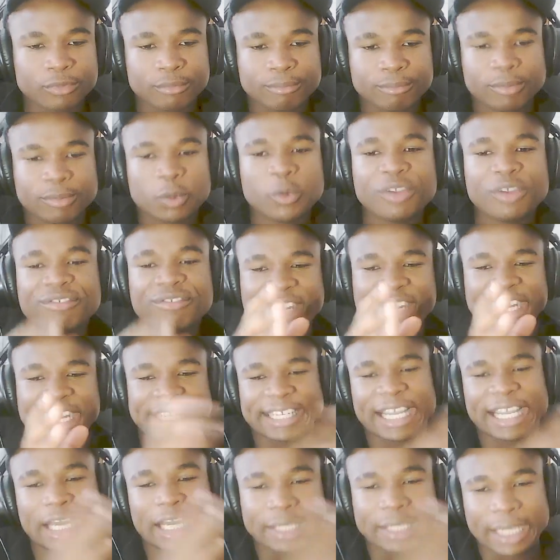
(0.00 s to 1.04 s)
But we
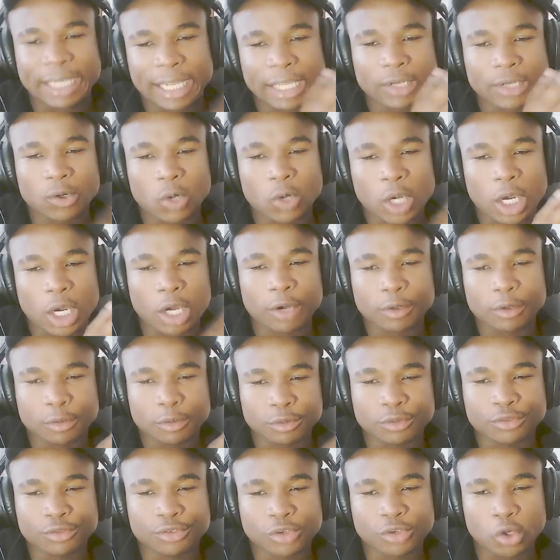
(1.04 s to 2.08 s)
find out later on in
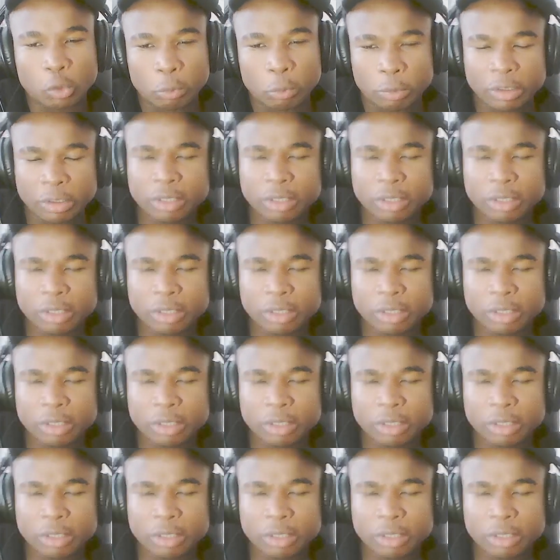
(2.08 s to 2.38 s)
the show.